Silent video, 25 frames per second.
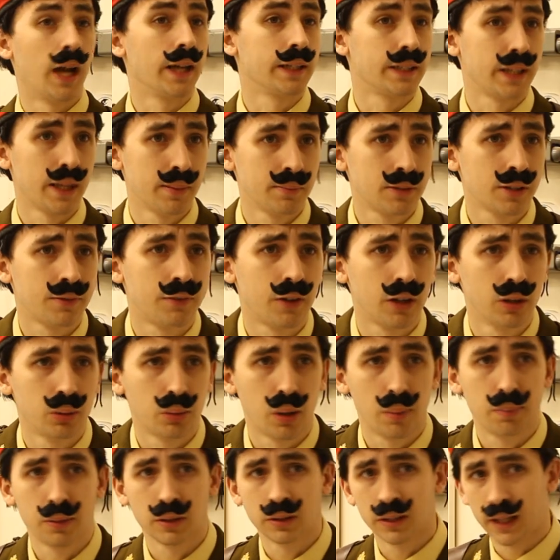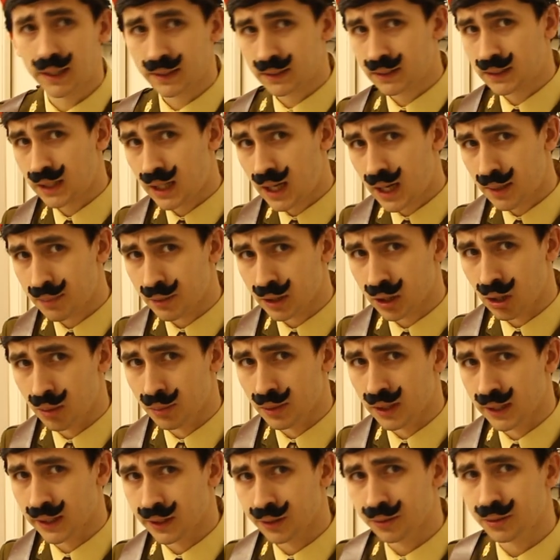I came to follow up on that time
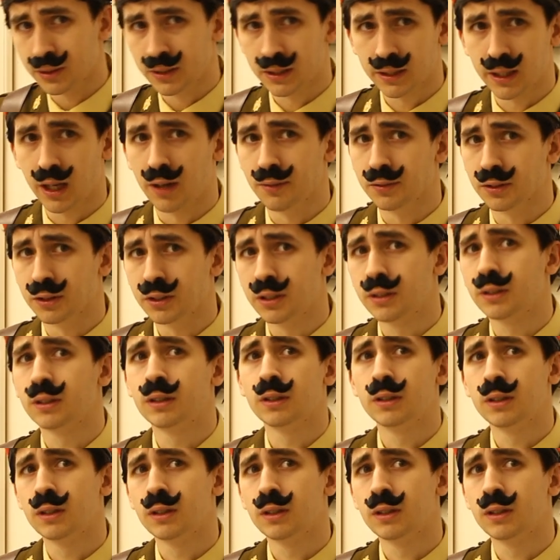anomaly you discovered.